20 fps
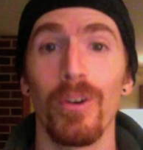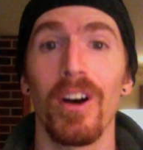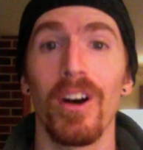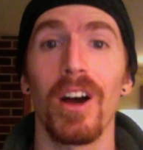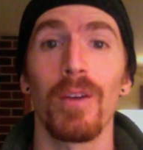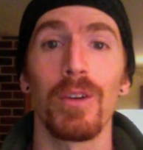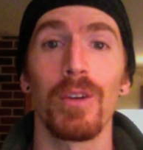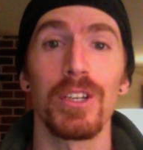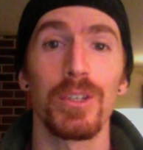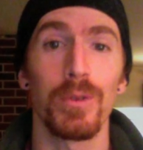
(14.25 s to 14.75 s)

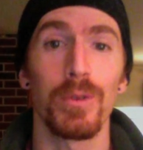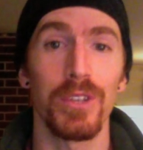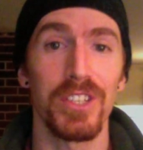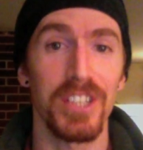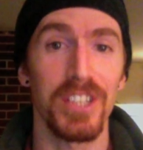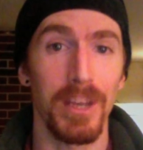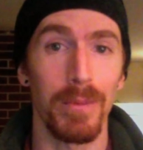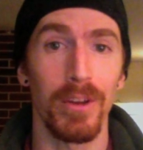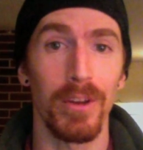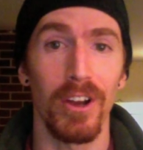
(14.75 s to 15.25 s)
I went to a
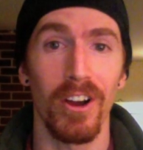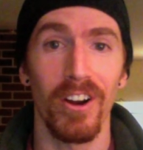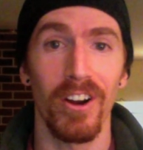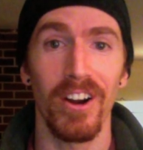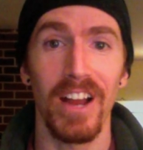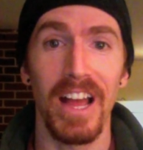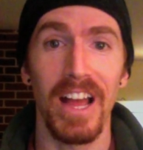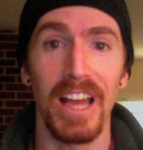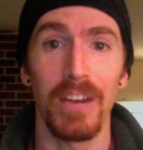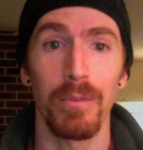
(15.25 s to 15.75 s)
seminar
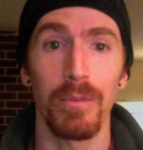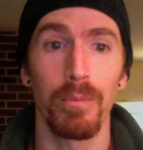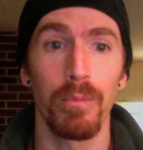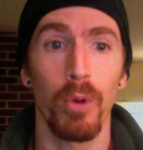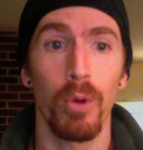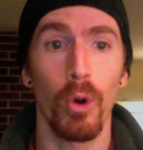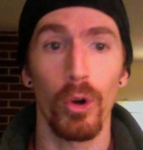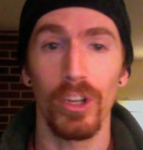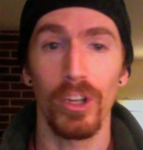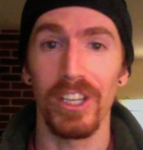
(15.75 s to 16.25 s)
at
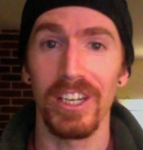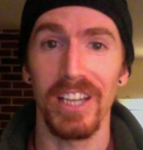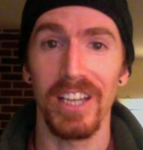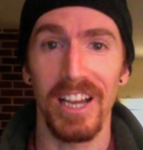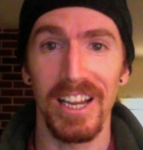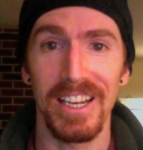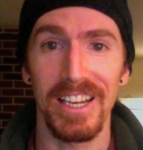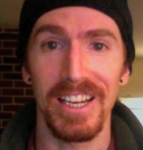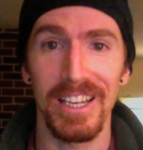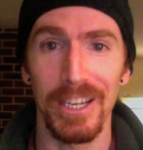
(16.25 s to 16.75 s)
Portland
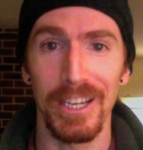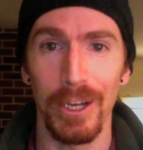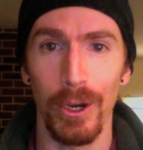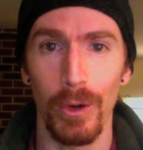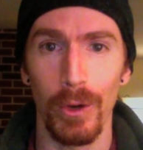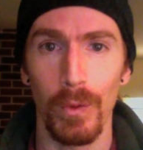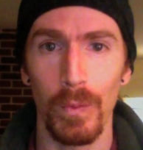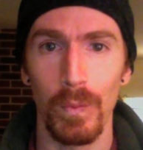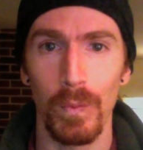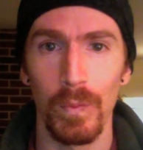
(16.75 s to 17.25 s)

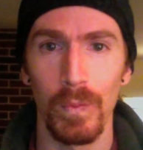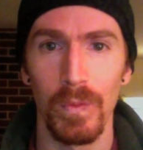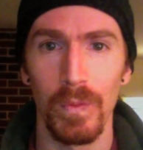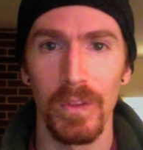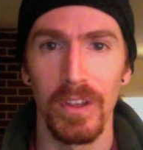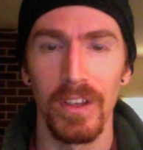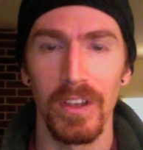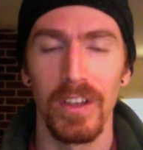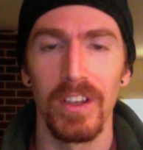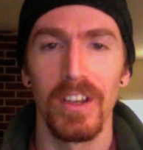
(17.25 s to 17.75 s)
Aikido.
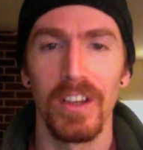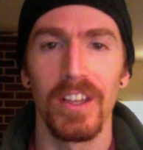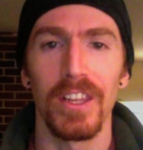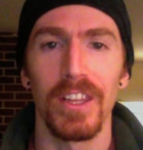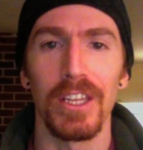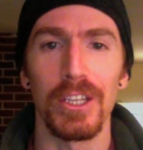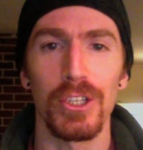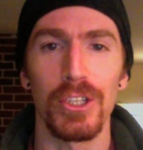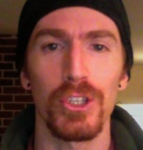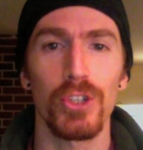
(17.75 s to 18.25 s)
The
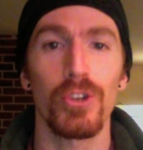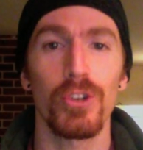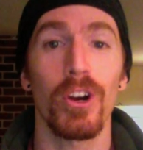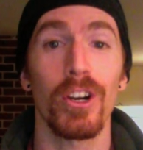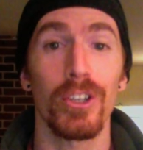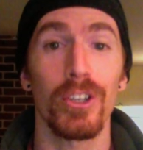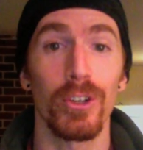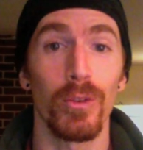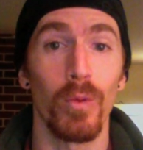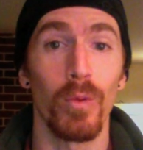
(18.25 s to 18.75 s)

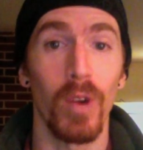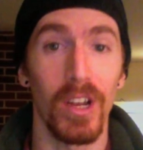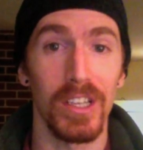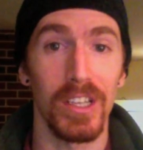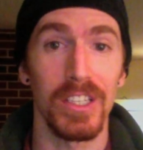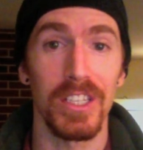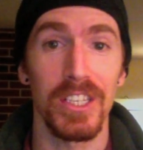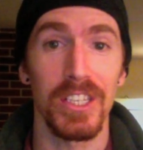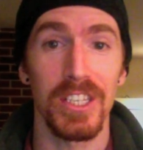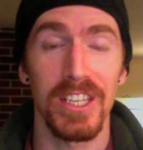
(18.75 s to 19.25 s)
instructor
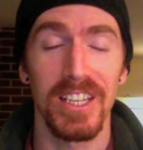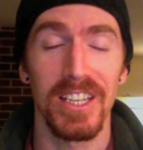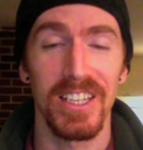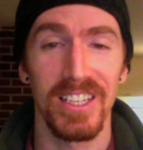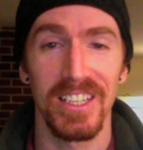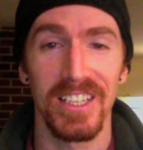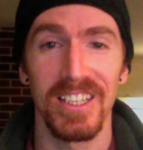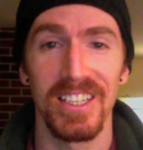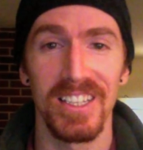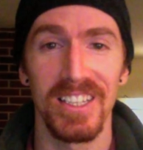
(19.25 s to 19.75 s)
was,
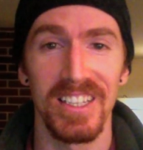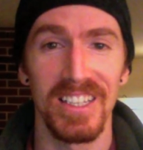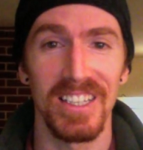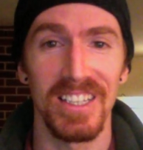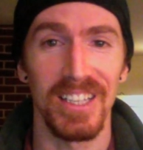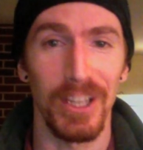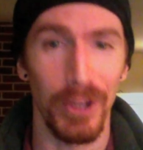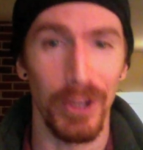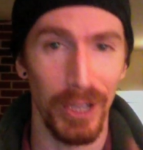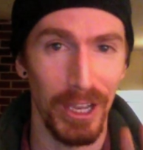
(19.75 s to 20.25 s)

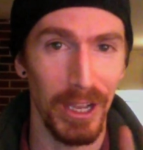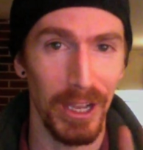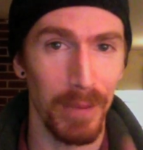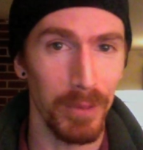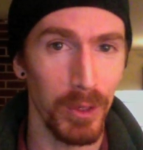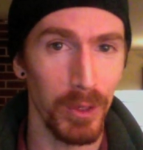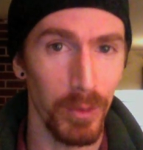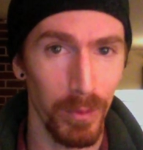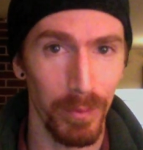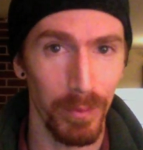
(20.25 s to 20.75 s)
okay, I'm
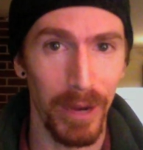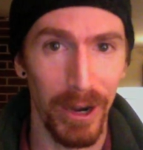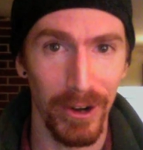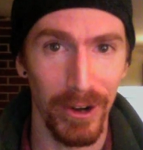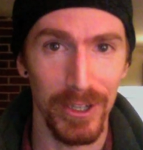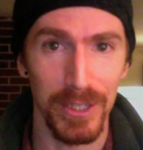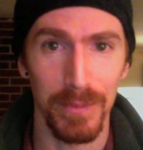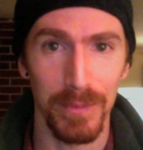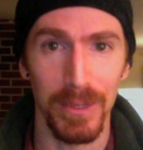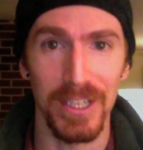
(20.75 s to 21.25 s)
going to
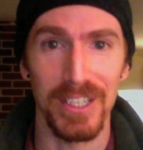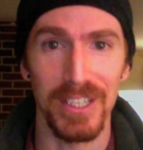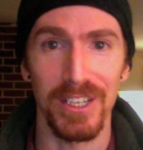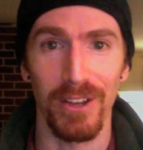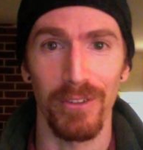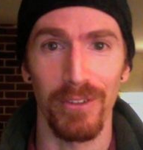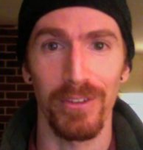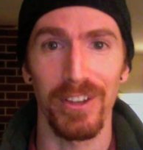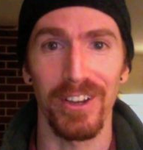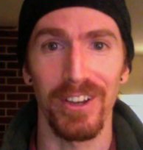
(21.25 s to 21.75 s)
embarrass
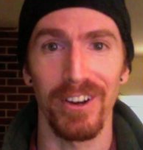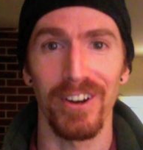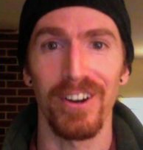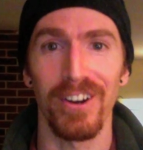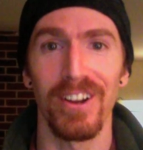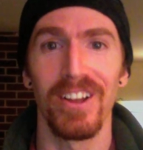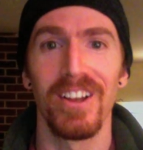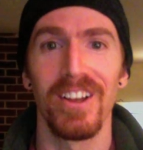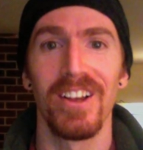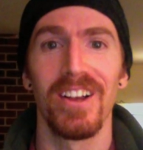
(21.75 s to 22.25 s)
myself here.
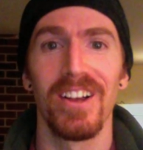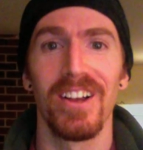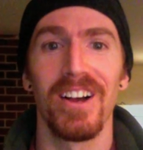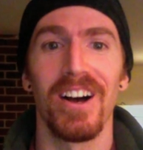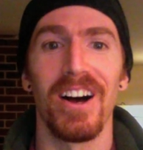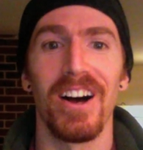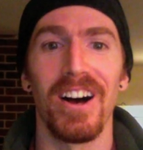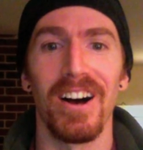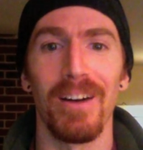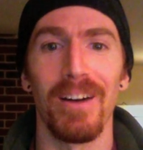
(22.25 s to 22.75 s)

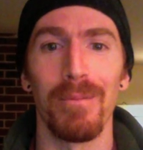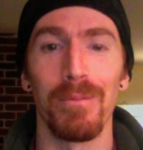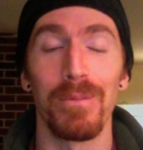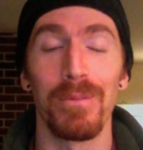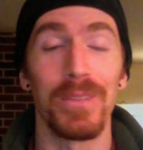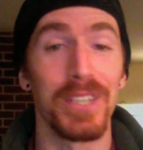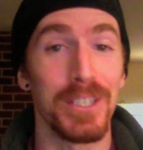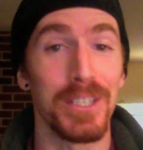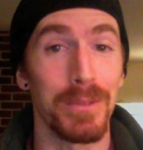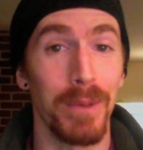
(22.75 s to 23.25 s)

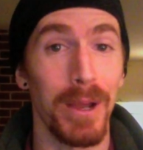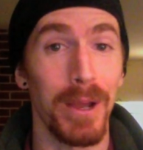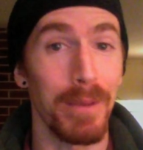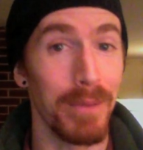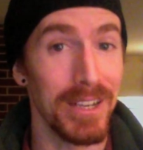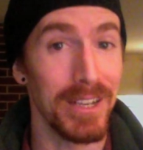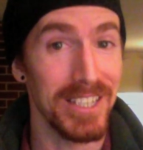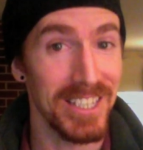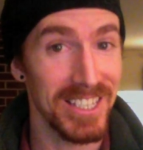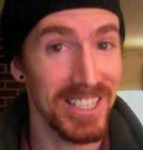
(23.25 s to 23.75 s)
Despite
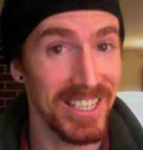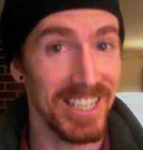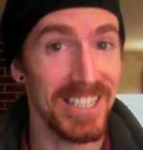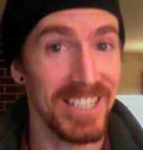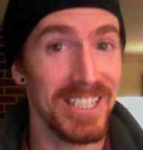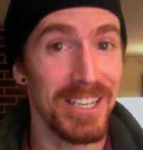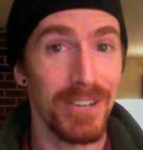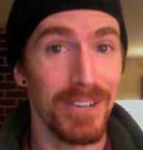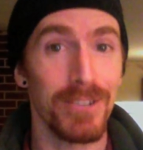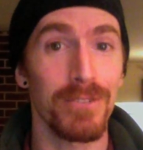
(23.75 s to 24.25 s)
my 6
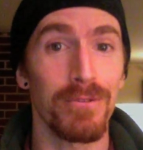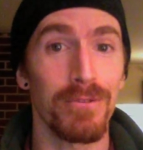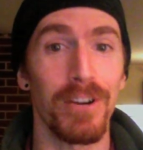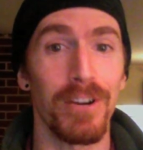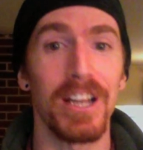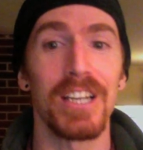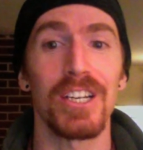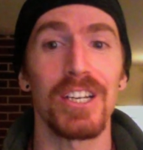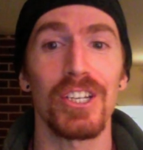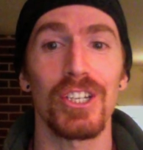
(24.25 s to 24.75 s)
years of
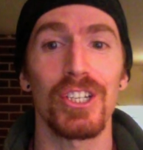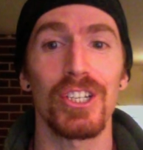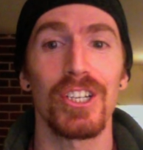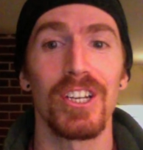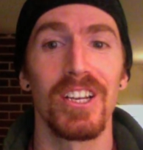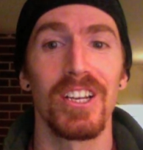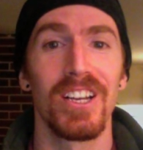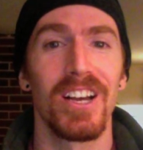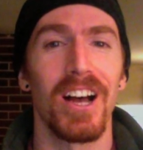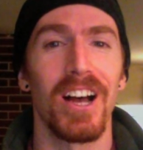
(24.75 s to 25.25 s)
French,
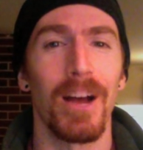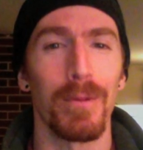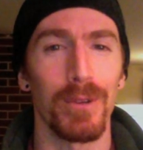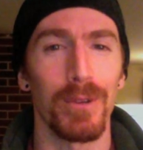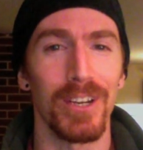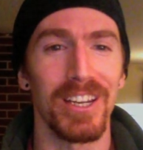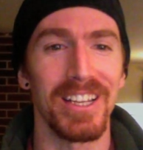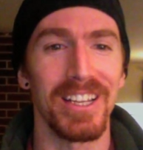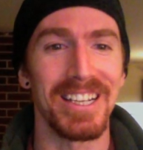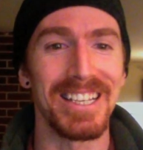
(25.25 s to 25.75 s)
I'm
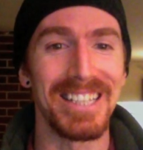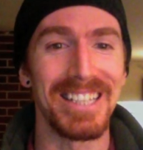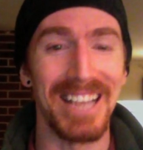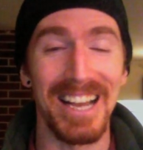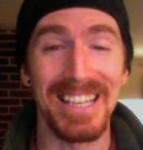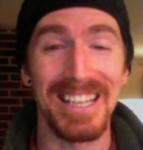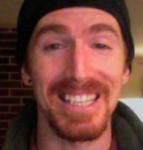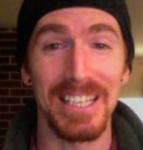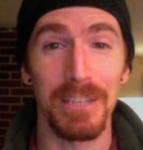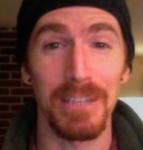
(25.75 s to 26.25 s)
going to
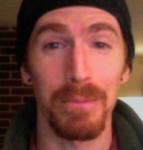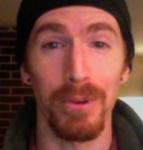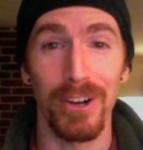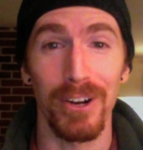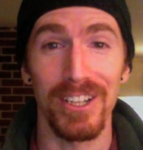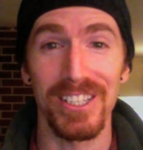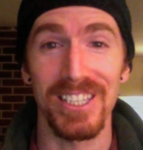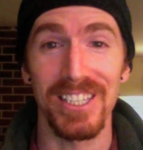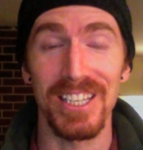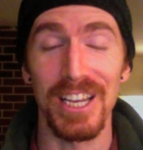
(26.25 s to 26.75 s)
guess at the
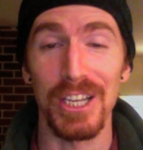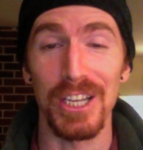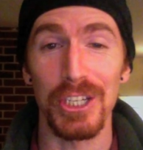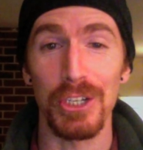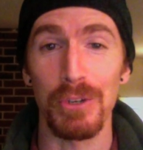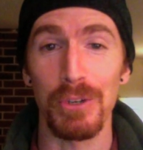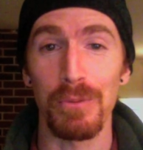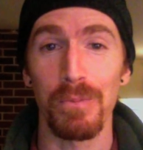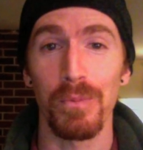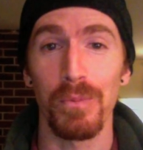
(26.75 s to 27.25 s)

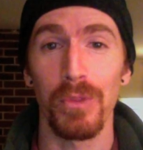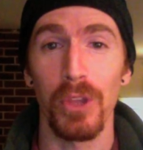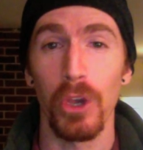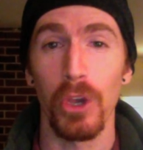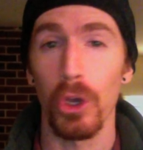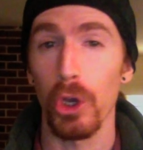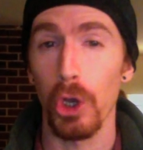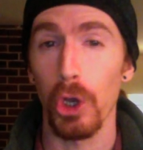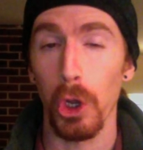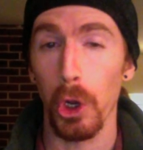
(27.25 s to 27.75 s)
pronunciation,
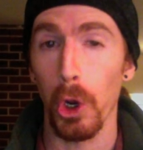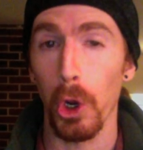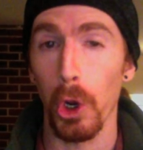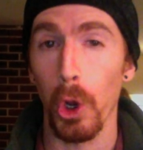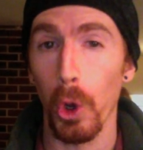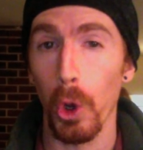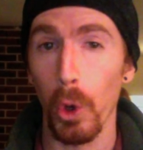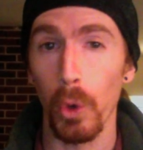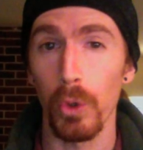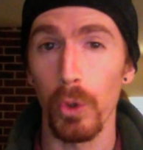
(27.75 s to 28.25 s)

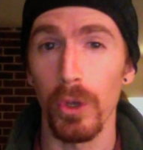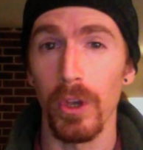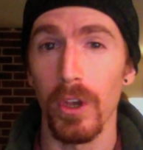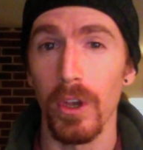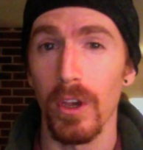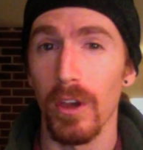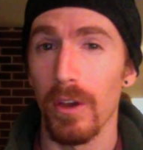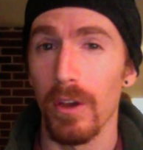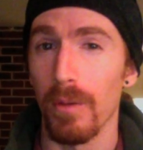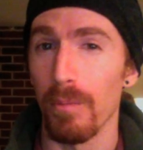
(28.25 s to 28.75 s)
Claude
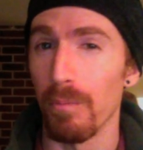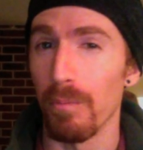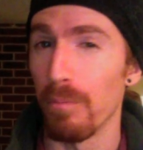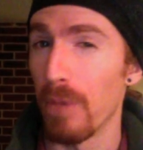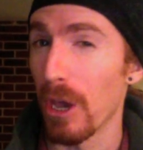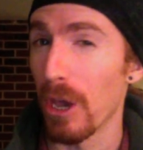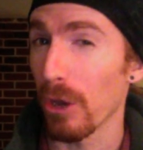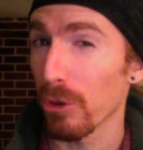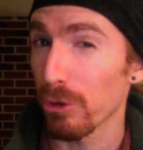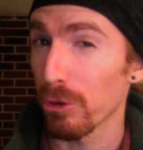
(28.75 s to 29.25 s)

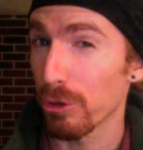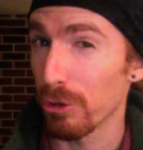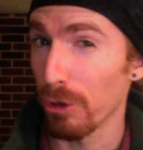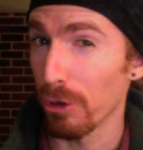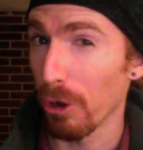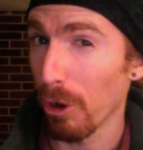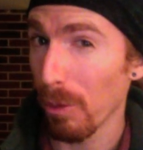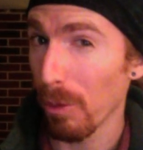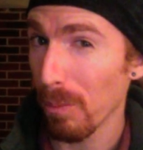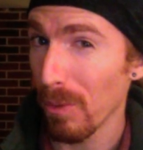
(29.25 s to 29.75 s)

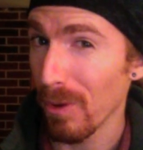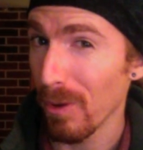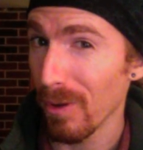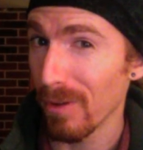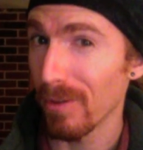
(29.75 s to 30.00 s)
Berthiaume.